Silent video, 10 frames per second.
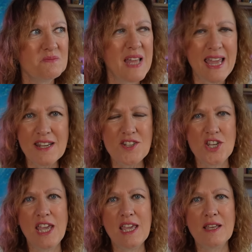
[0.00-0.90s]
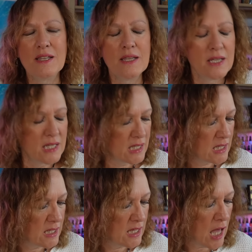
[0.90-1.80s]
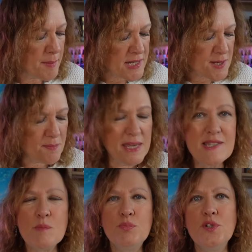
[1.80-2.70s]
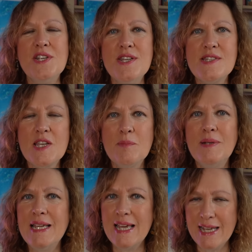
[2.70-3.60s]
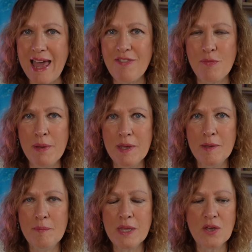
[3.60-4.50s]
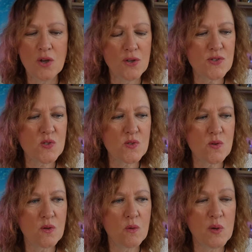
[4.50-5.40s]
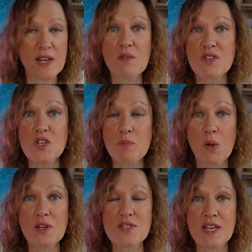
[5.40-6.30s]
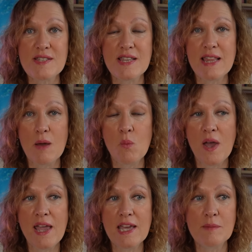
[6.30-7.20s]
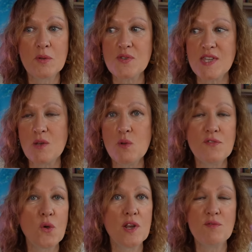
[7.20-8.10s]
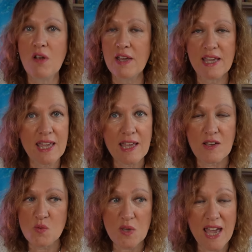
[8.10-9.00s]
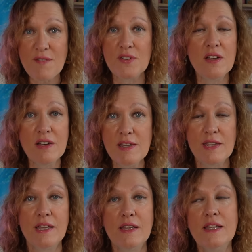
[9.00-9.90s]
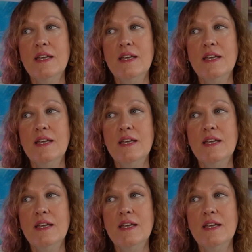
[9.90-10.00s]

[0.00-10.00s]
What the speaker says: energy. I mean, to me as a Brit, it's a complete anathema because we don't do politics in that way. And I'm not saying we've got it right here because we haven't either.